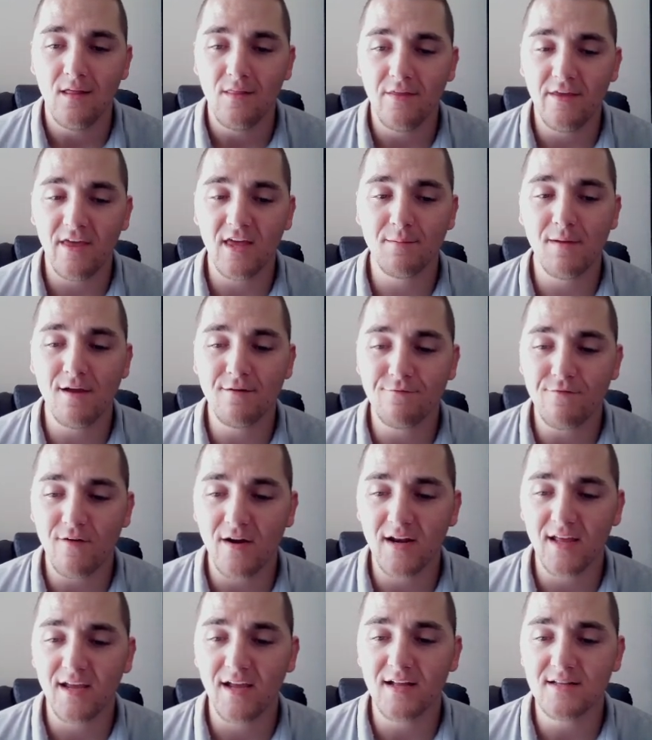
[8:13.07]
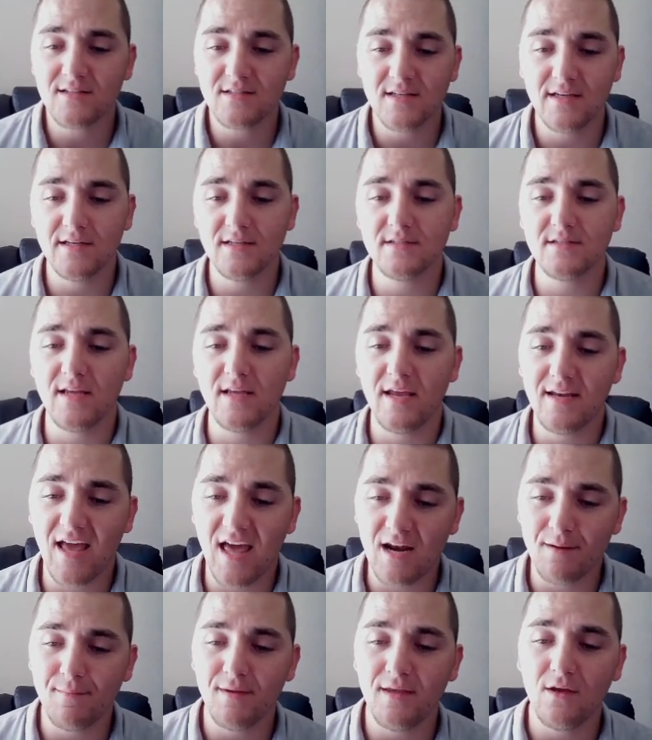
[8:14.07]
The enemy I'm fighting against is an
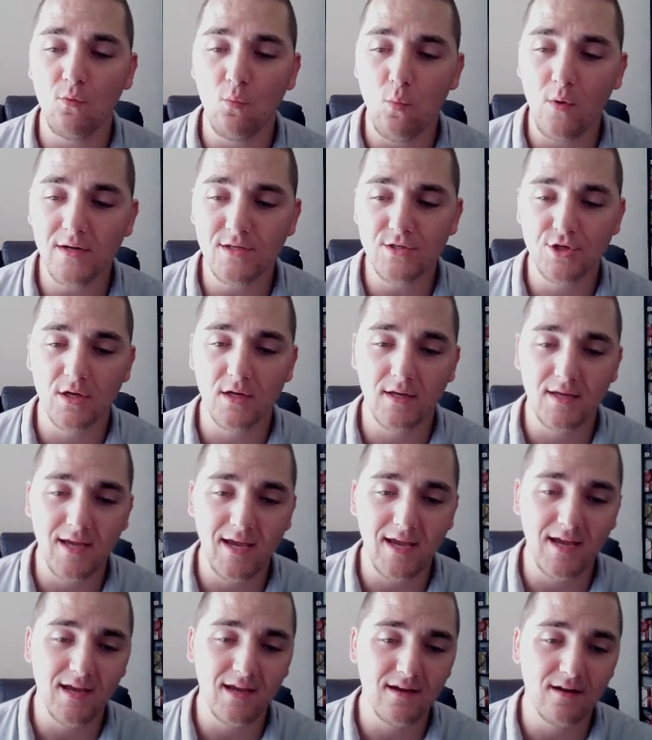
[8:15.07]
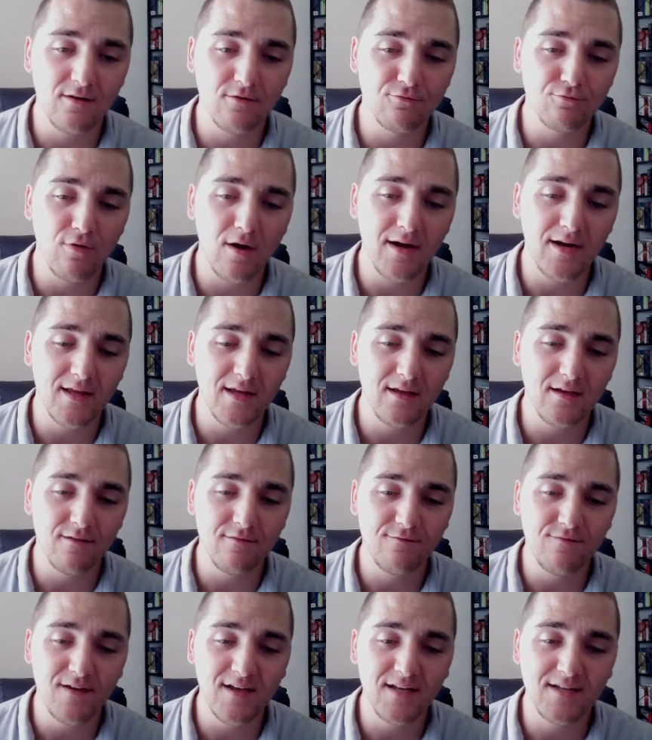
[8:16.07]
enemy Witch King running
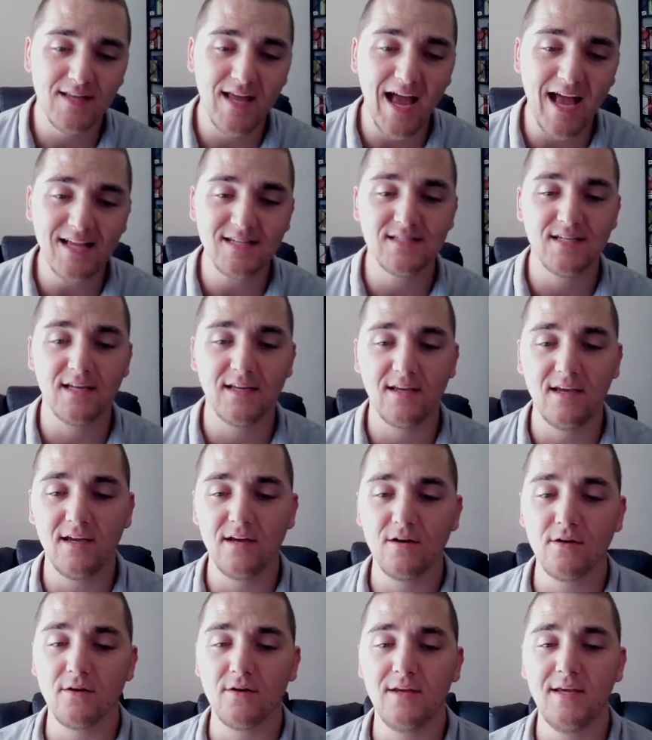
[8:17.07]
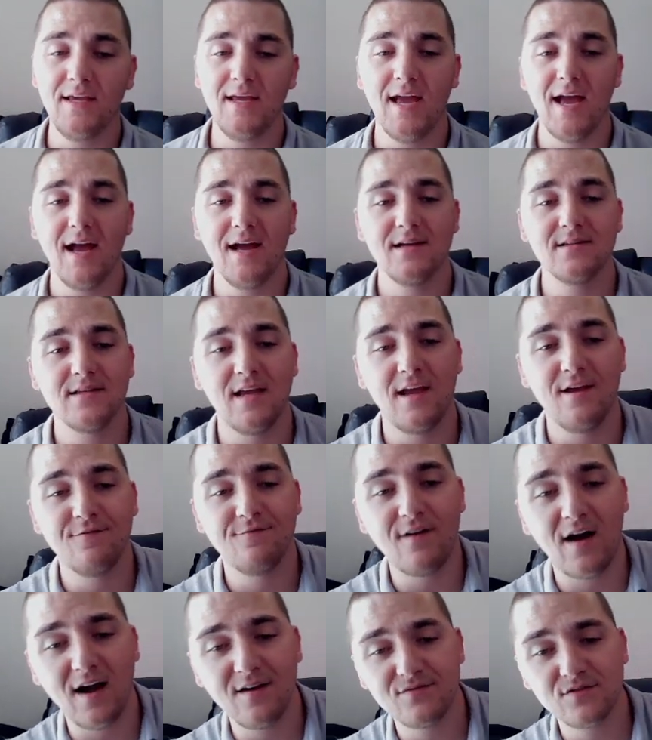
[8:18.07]
fantastic gear. He has a
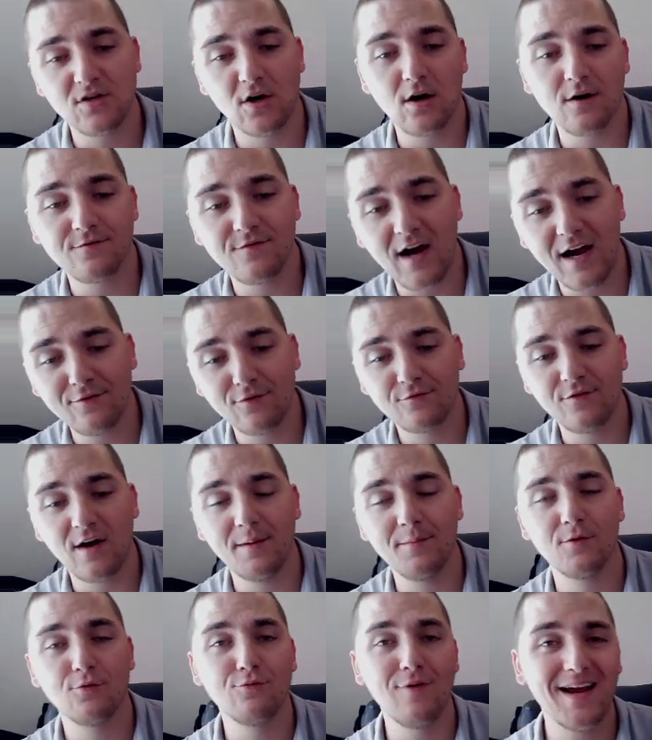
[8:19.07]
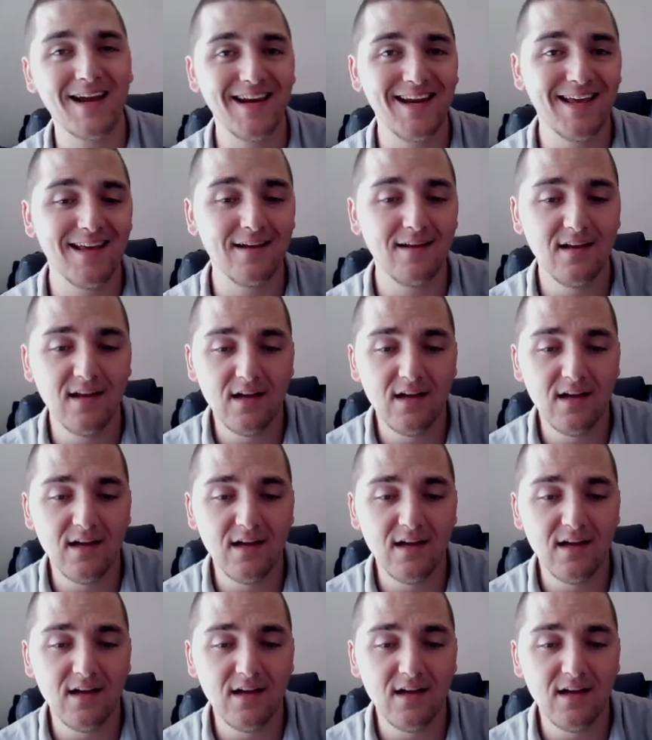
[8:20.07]
5-star 5 Refinement Reckoning.